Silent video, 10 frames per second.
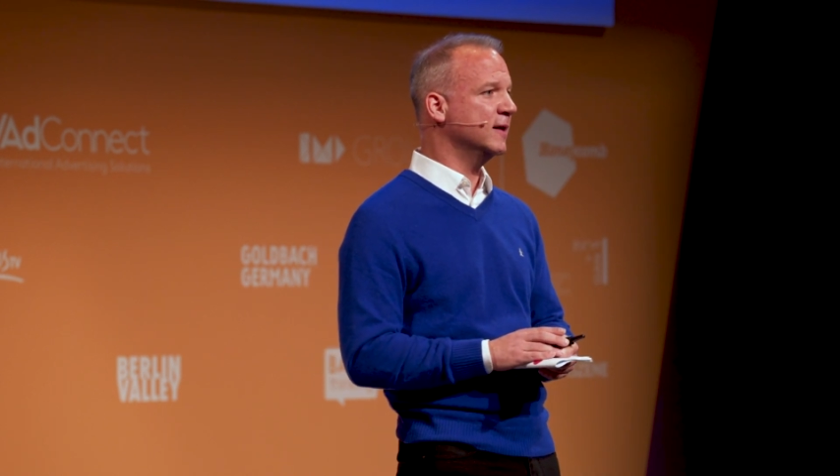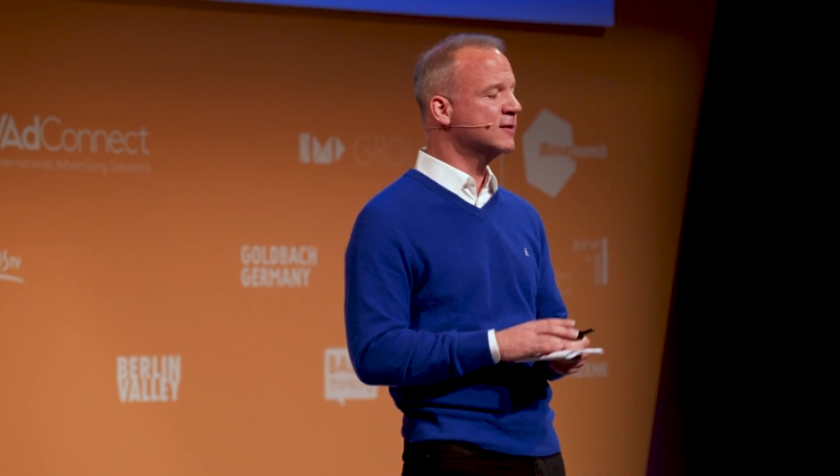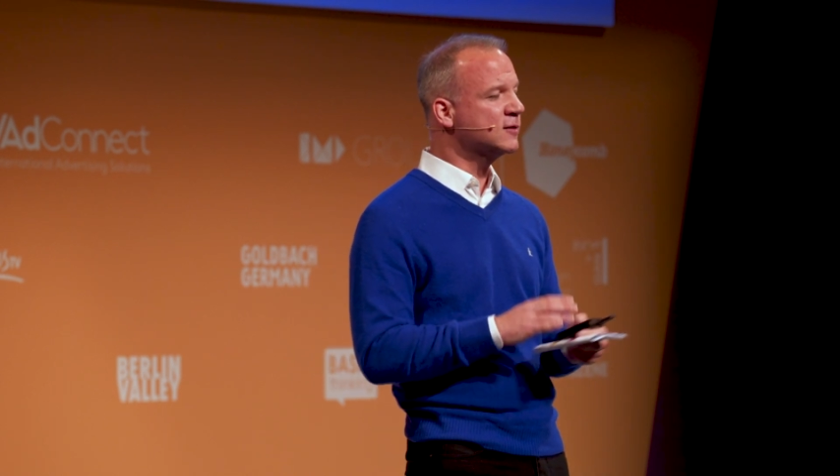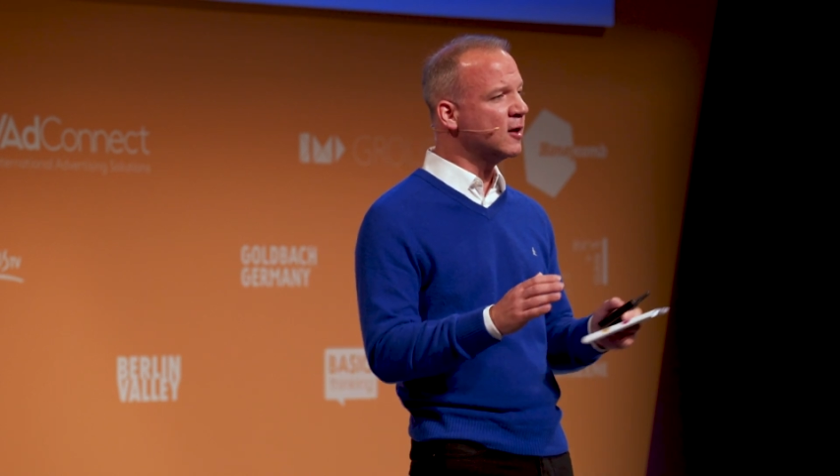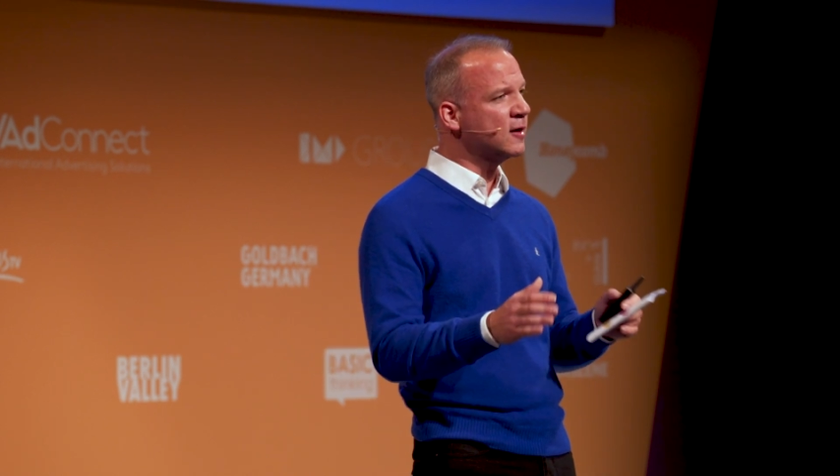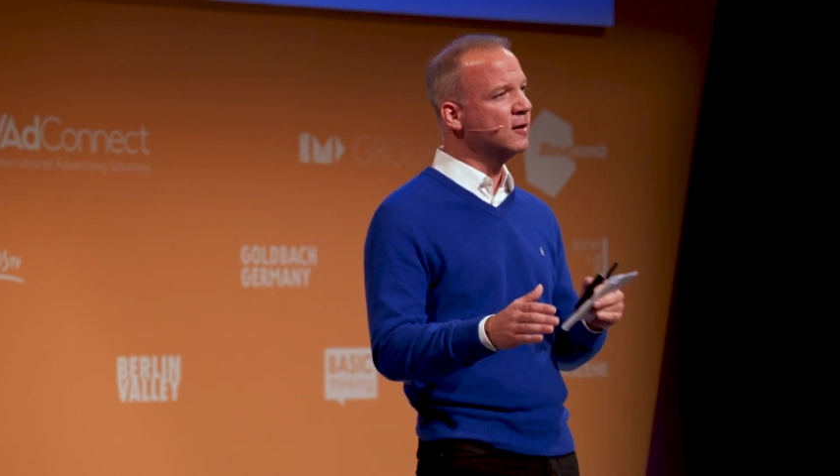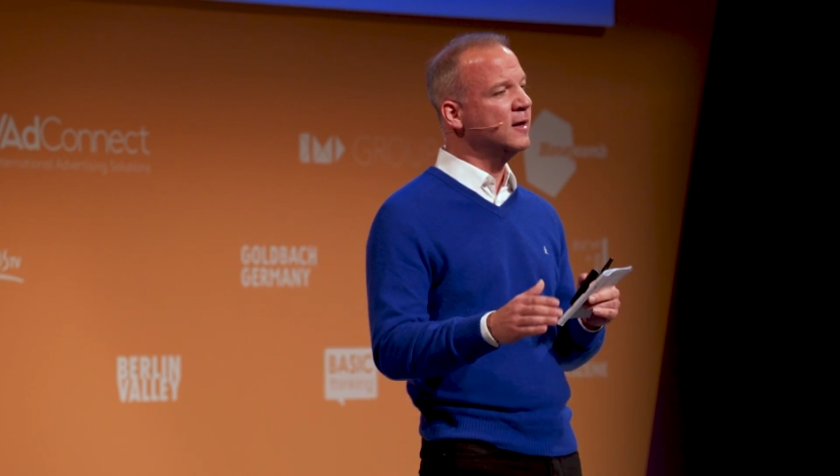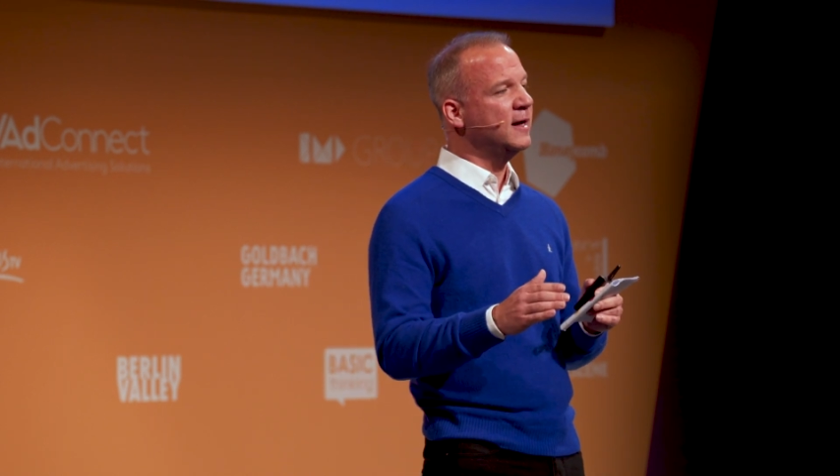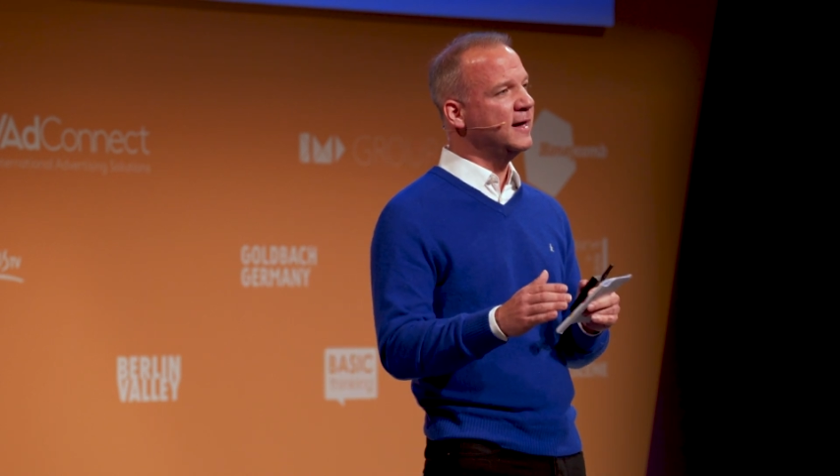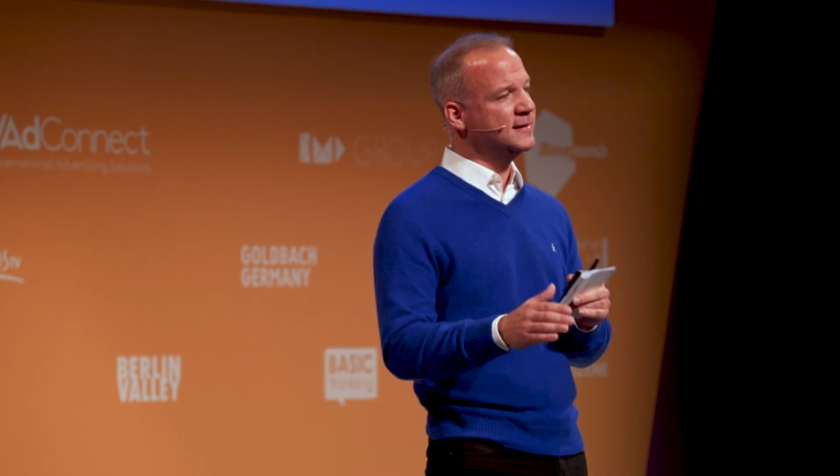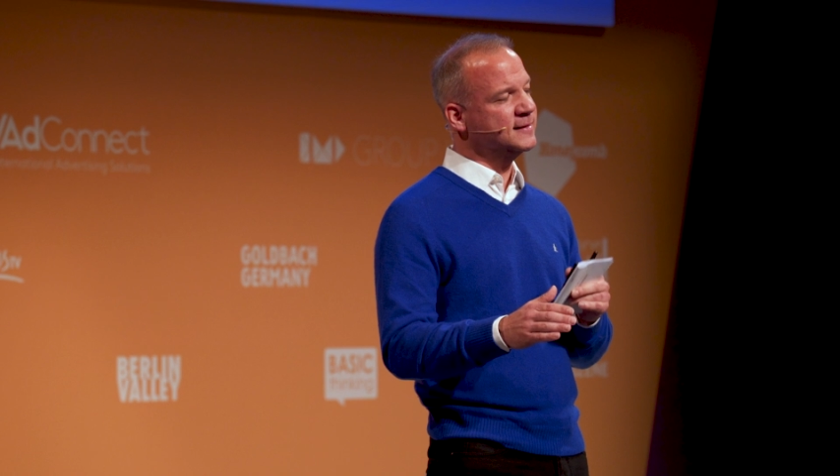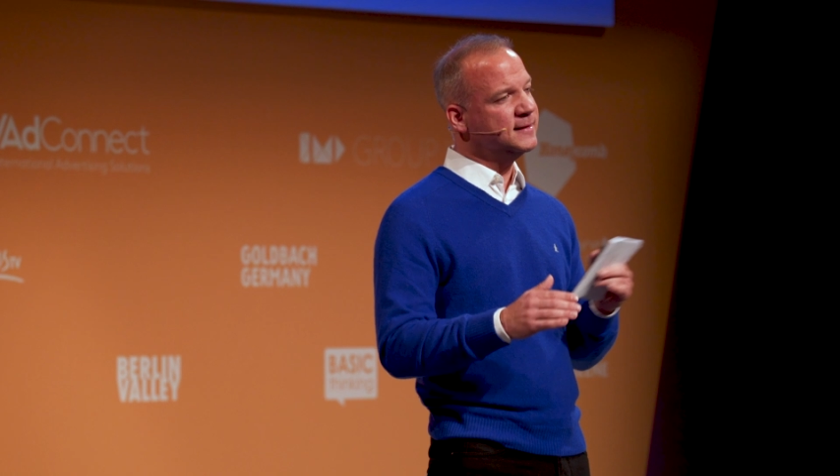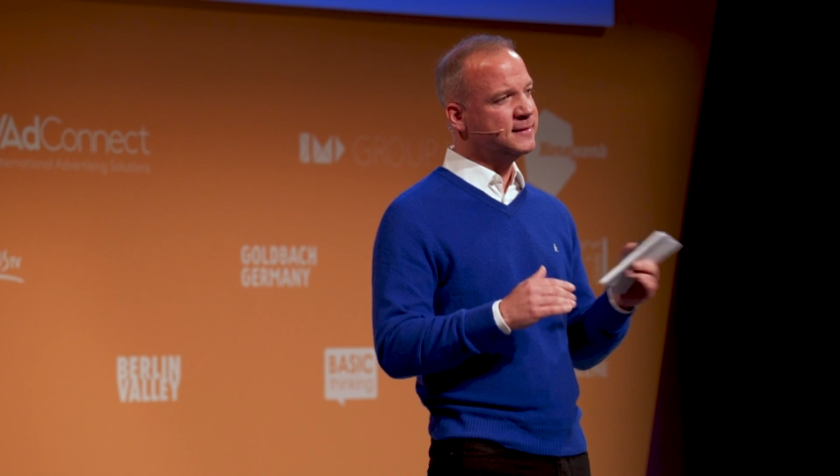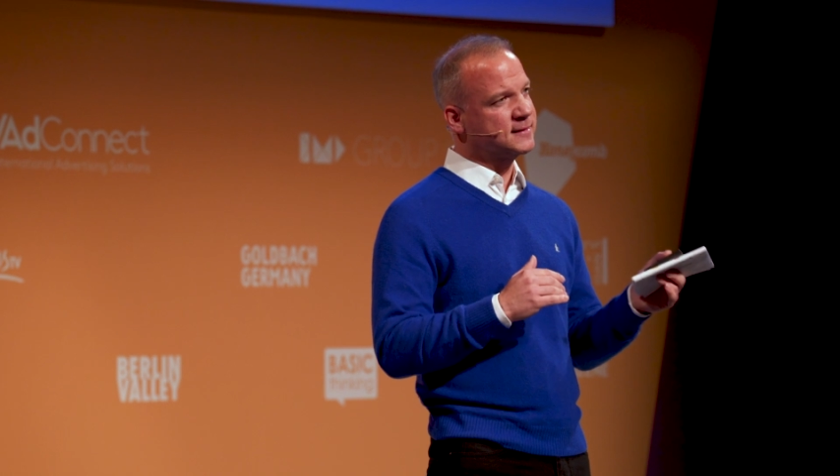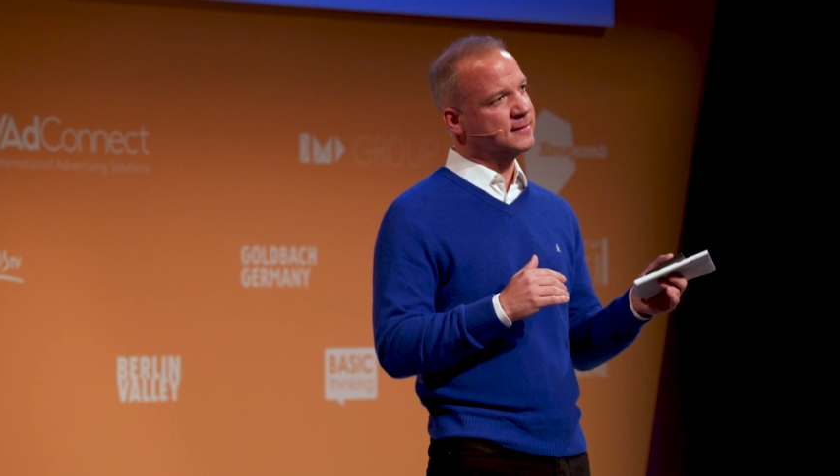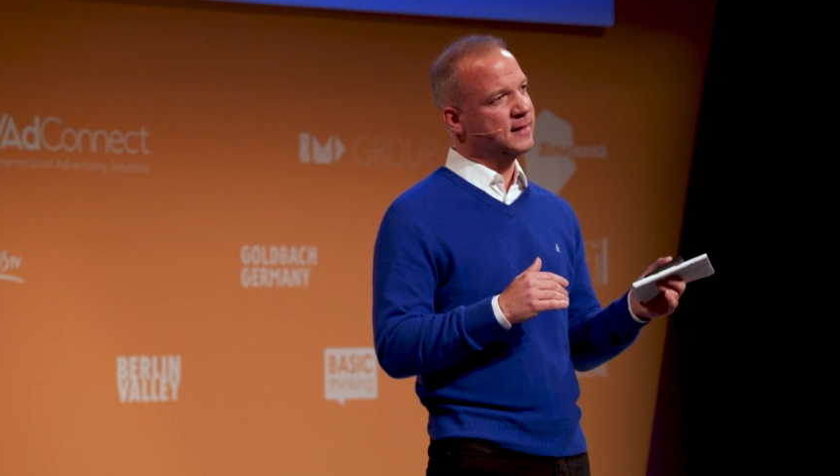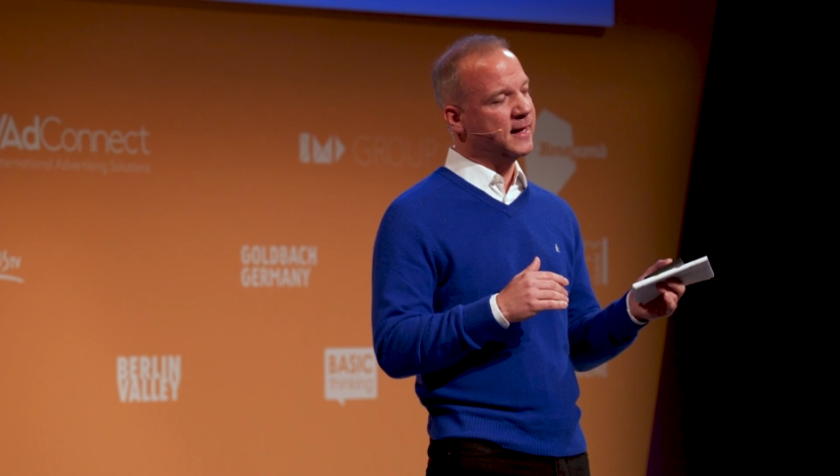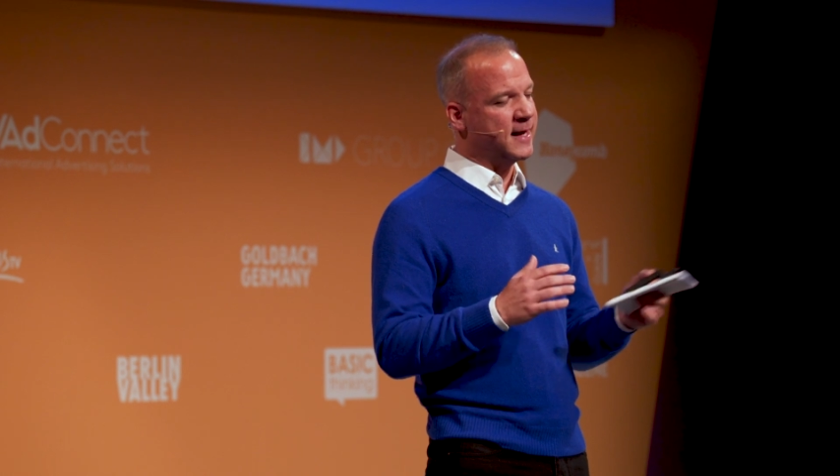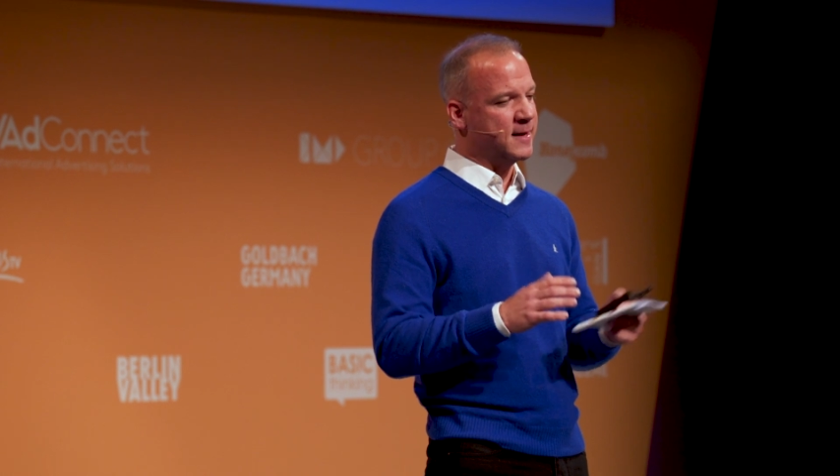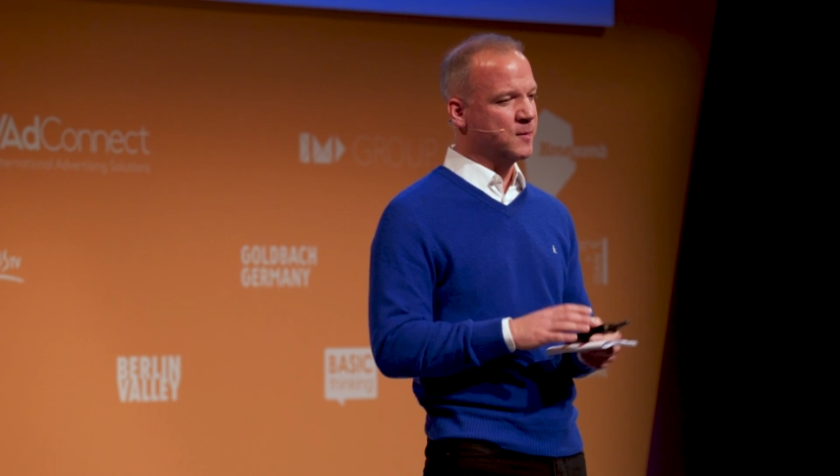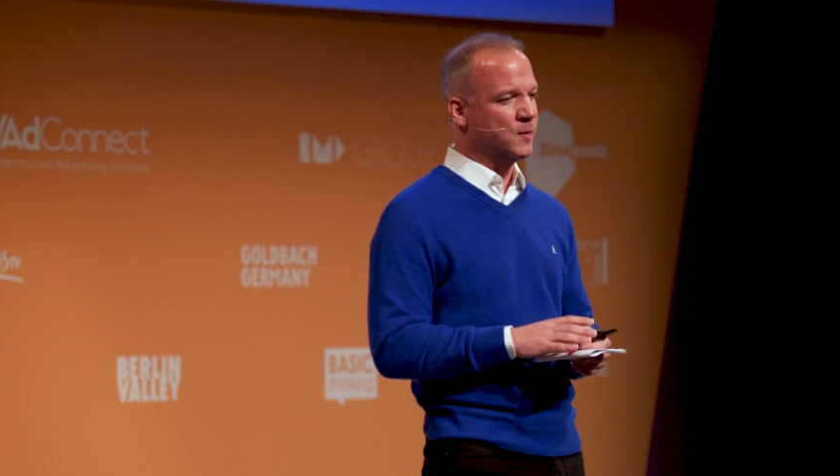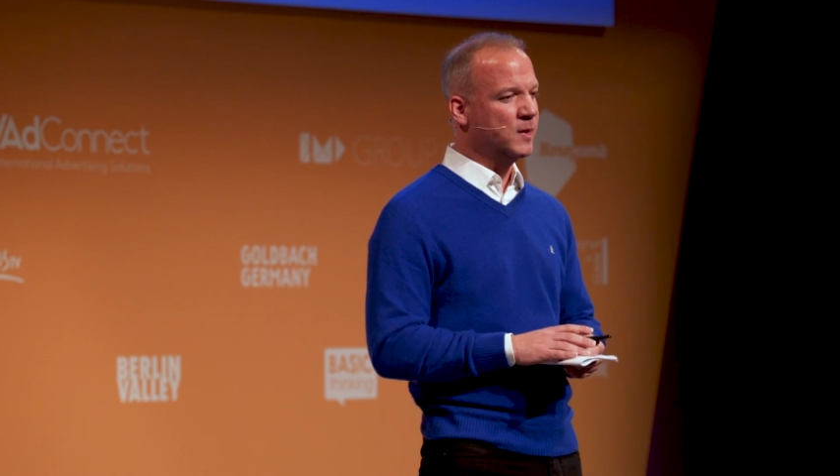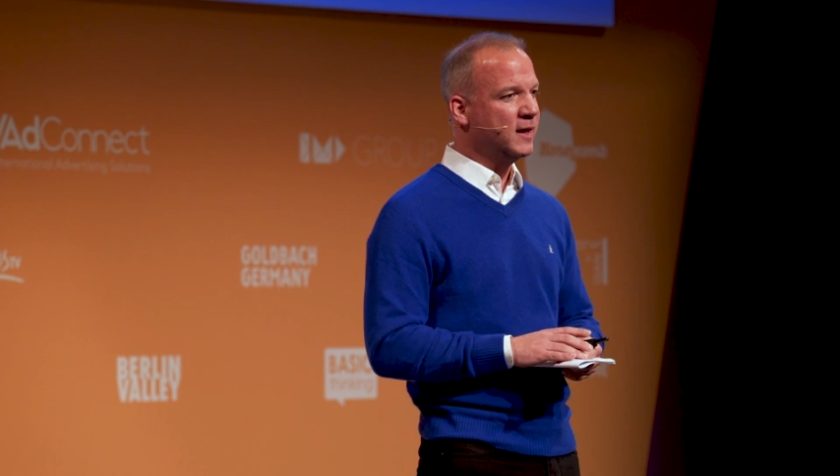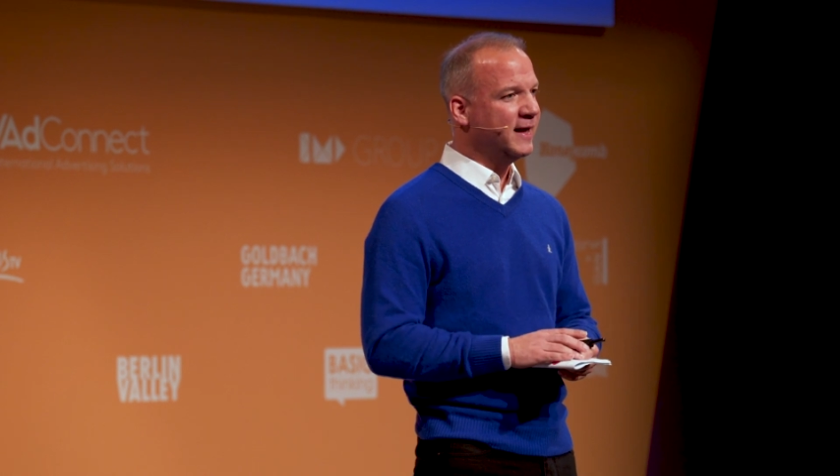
And as long as this um,